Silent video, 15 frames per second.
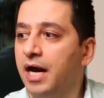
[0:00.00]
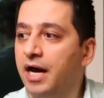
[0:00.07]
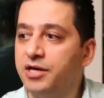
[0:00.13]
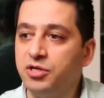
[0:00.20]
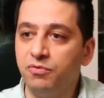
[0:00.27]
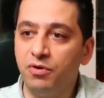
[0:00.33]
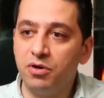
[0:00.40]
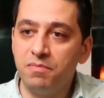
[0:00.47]

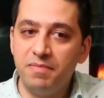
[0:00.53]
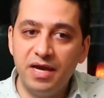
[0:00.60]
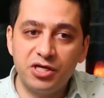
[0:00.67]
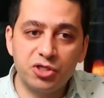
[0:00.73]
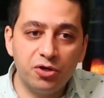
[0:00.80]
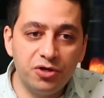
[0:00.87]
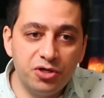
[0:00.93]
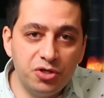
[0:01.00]
Uh, you want to
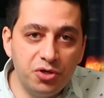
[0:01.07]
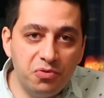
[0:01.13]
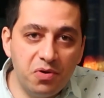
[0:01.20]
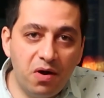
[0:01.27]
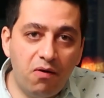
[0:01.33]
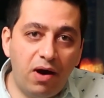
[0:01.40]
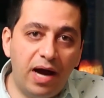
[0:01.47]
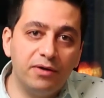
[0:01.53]
make sure you
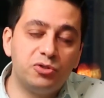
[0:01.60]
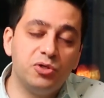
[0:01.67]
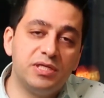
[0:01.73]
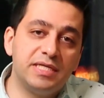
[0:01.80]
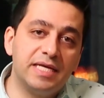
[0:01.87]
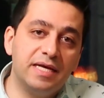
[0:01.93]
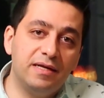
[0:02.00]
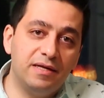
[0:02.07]
know how to
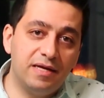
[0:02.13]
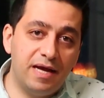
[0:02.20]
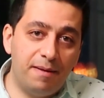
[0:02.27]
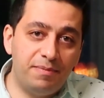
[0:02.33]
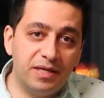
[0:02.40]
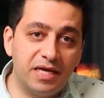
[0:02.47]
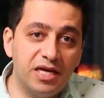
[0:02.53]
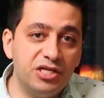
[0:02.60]
scale an
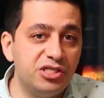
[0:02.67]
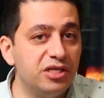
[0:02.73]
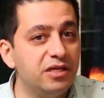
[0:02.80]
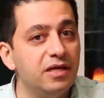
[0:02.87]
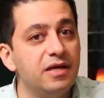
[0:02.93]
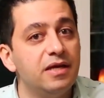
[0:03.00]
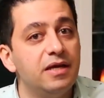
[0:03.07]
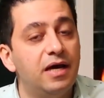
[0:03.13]

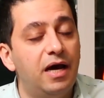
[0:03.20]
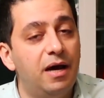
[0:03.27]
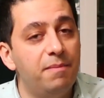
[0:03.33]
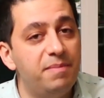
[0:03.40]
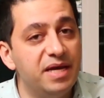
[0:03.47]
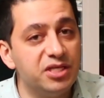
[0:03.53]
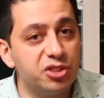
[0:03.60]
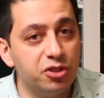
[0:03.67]
application
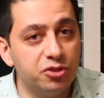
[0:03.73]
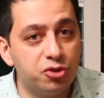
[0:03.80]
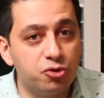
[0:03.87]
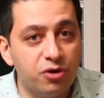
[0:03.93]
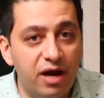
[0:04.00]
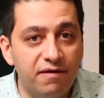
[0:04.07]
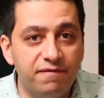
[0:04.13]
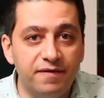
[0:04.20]
Uh, based on
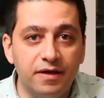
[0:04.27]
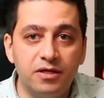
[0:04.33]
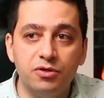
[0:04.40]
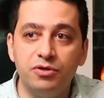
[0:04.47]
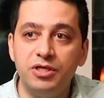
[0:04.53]
traffic.